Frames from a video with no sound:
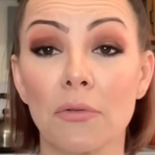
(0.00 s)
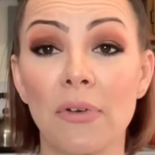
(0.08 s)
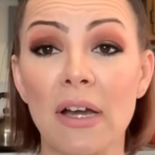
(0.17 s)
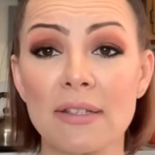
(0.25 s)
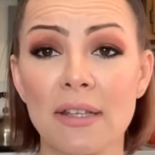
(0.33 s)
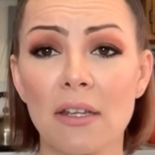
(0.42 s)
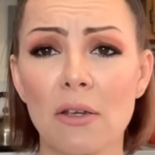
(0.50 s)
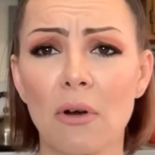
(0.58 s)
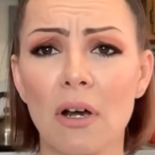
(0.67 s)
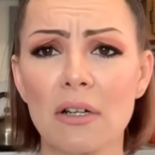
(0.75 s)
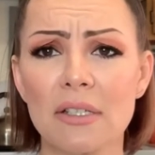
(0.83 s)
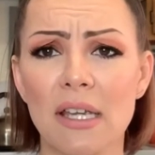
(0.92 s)
fats that you
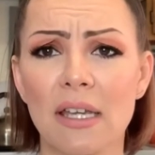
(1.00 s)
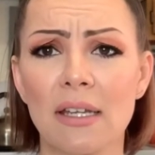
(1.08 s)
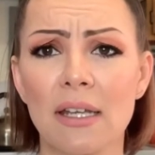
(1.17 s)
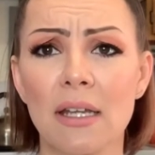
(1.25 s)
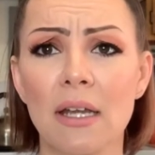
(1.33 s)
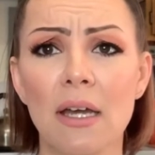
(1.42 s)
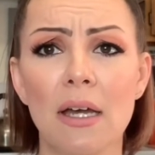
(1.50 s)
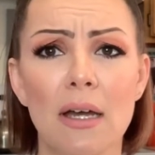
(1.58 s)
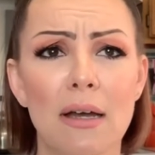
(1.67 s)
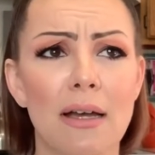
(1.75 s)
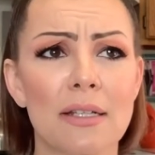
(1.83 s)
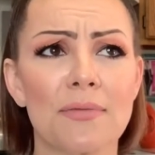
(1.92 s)
are taking in.
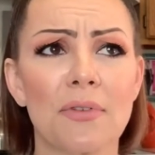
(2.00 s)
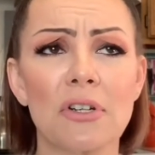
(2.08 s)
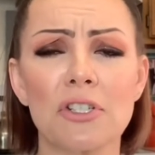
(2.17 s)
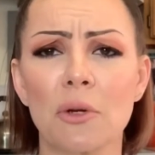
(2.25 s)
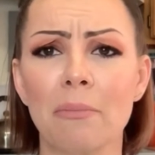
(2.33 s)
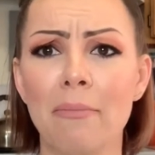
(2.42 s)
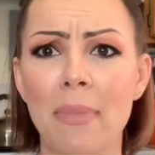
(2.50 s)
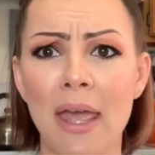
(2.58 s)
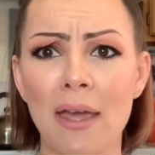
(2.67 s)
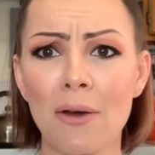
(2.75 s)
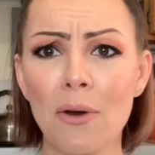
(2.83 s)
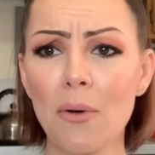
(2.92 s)
As far as your
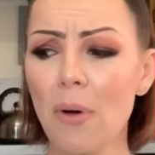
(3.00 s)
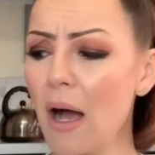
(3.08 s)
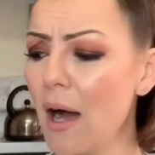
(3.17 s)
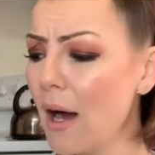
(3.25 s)
mayo,